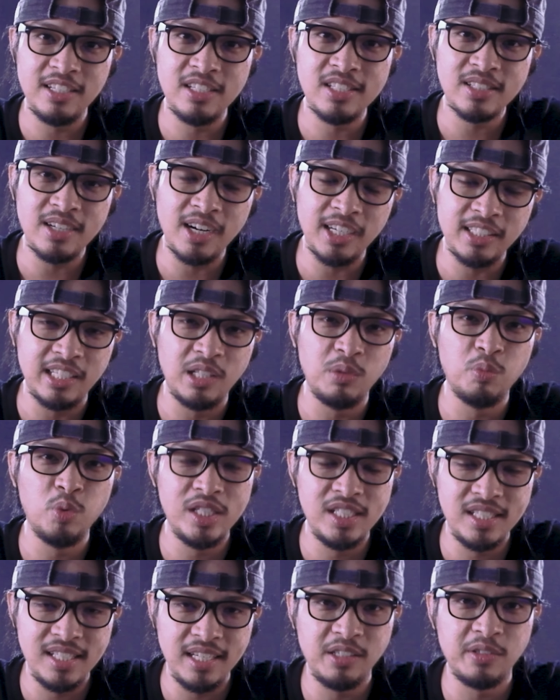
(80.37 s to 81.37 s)
started
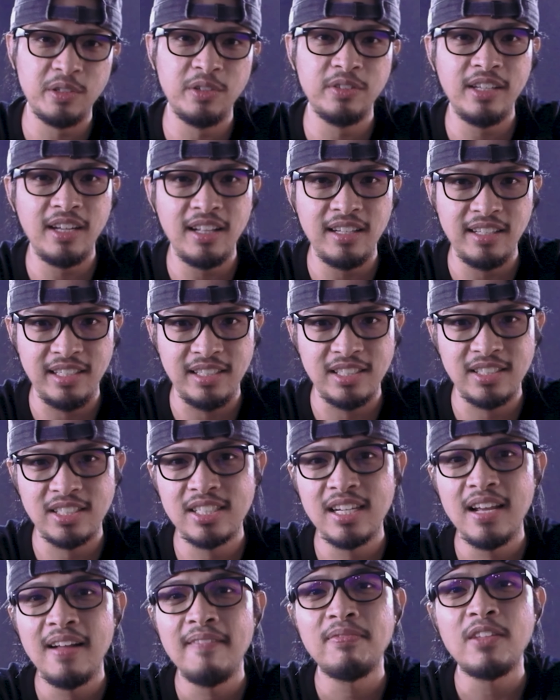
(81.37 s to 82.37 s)
with zero
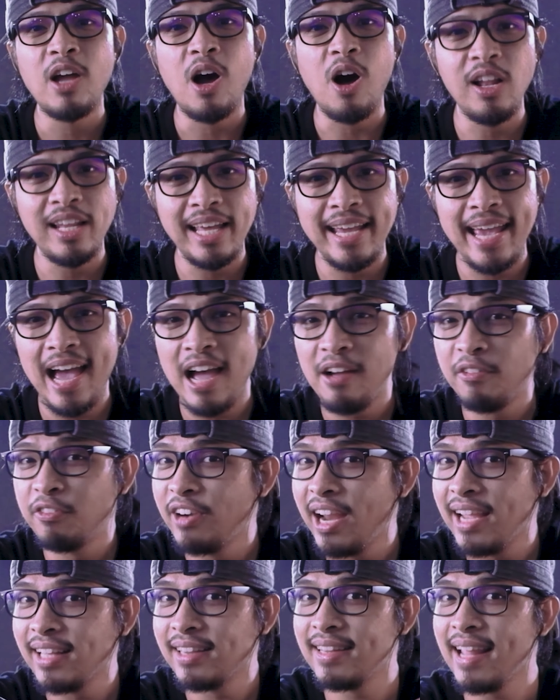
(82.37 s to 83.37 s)
knowledge. All I have
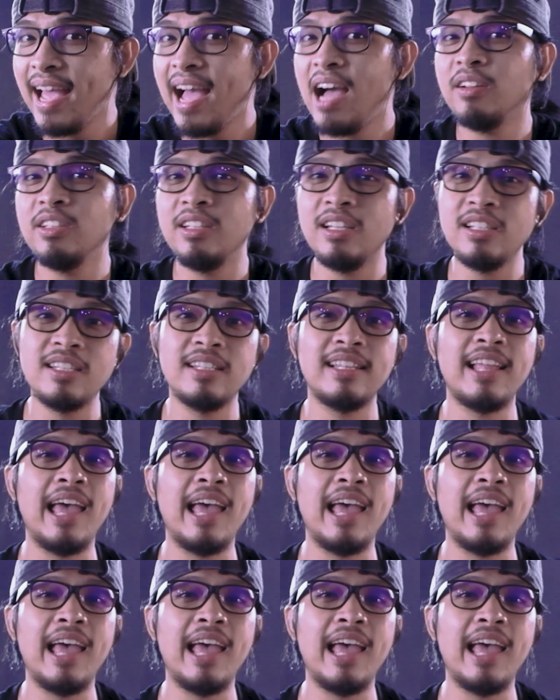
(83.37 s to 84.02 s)
right now doesn't